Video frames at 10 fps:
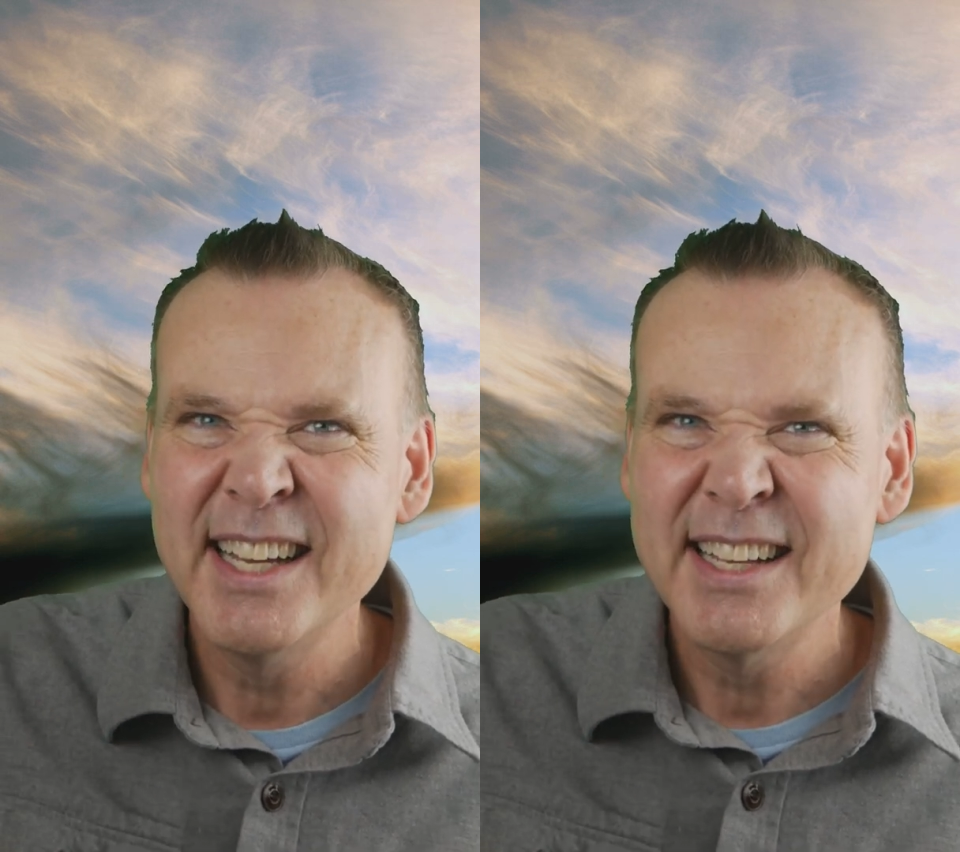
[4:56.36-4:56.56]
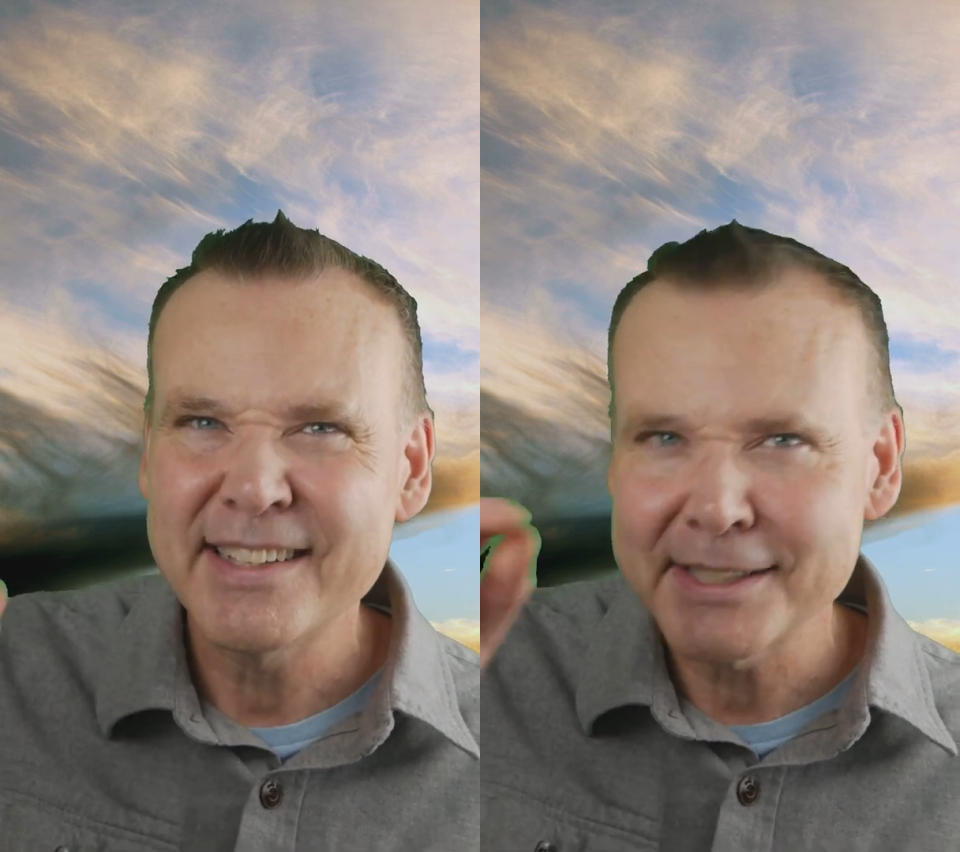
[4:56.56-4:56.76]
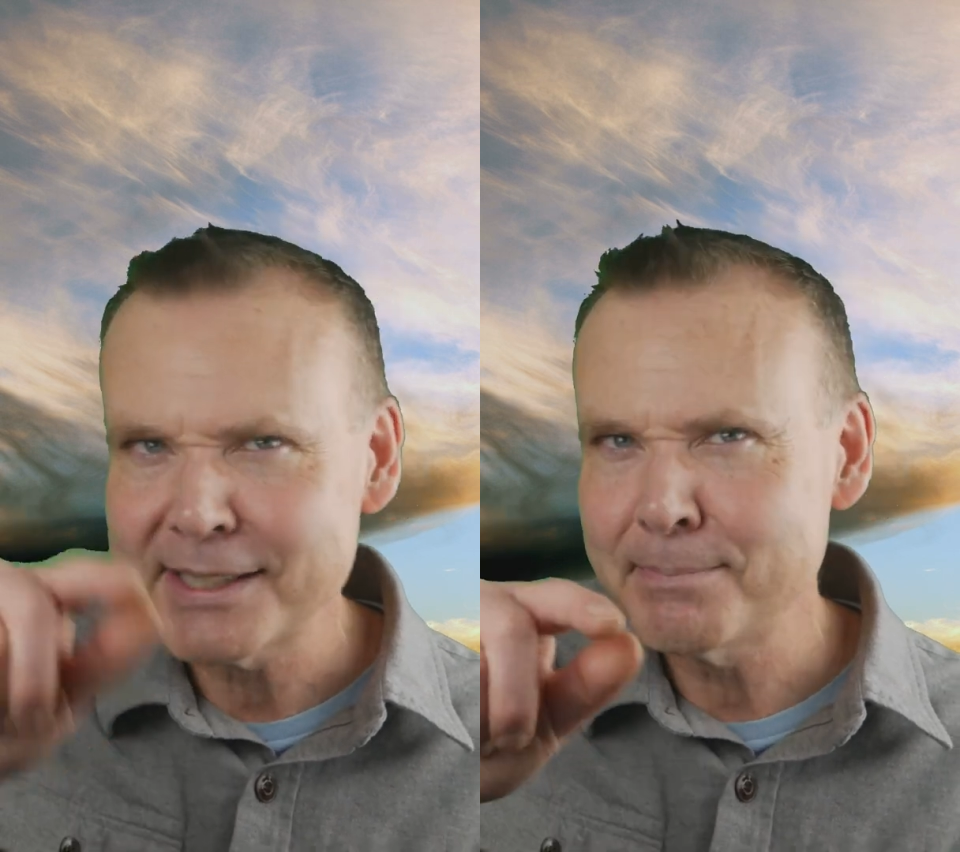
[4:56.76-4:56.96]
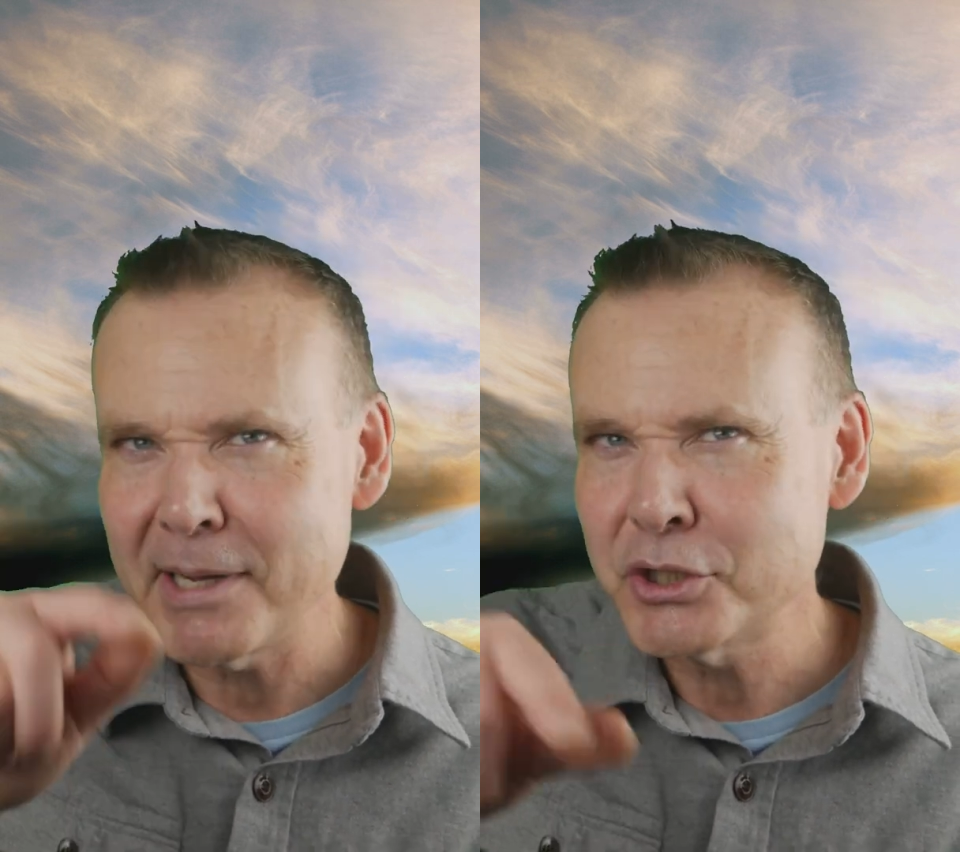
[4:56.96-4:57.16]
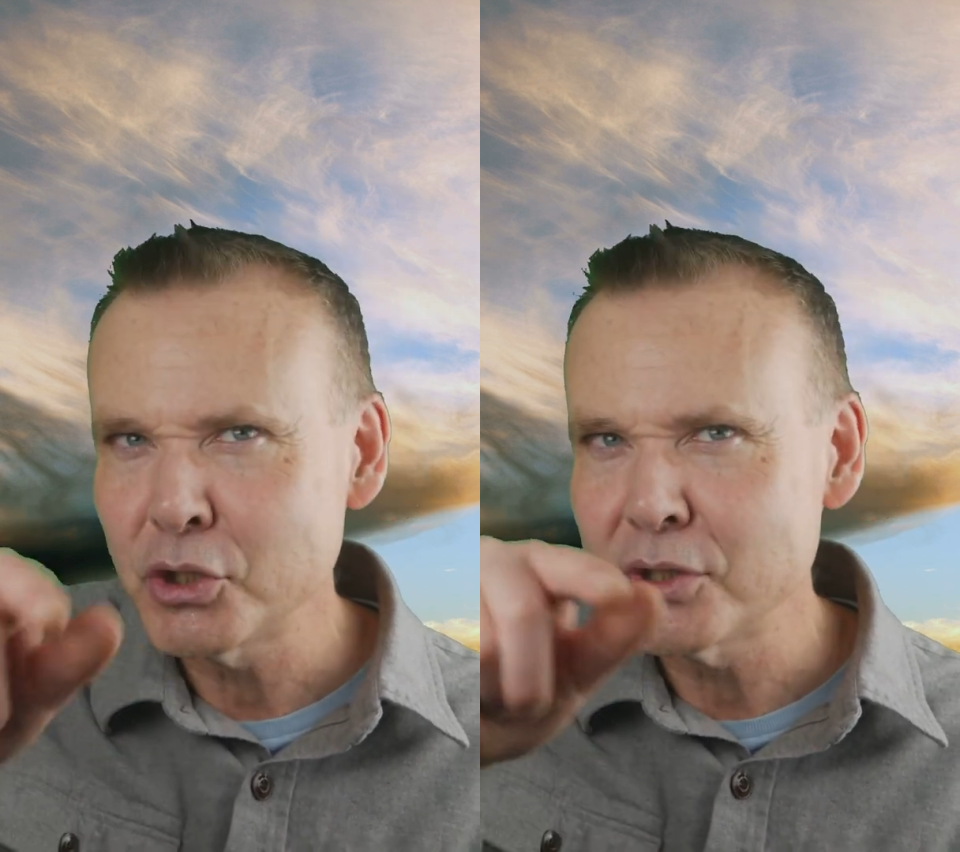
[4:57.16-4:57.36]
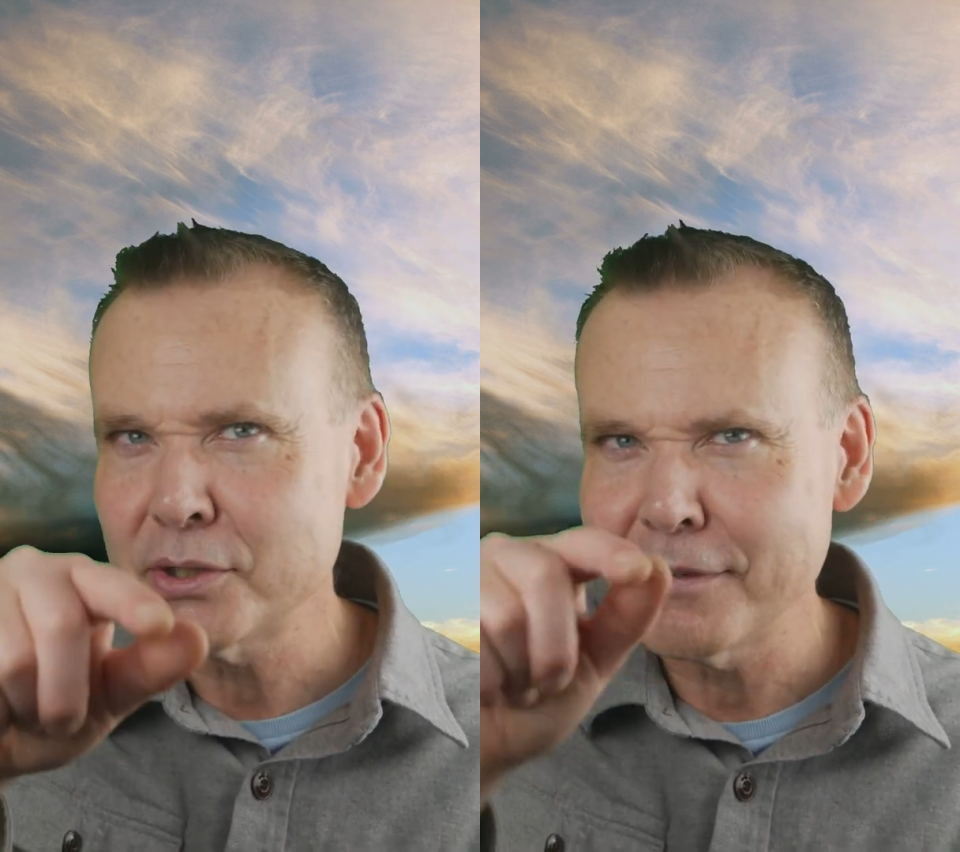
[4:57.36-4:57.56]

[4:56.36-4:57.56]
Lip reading: the special sort of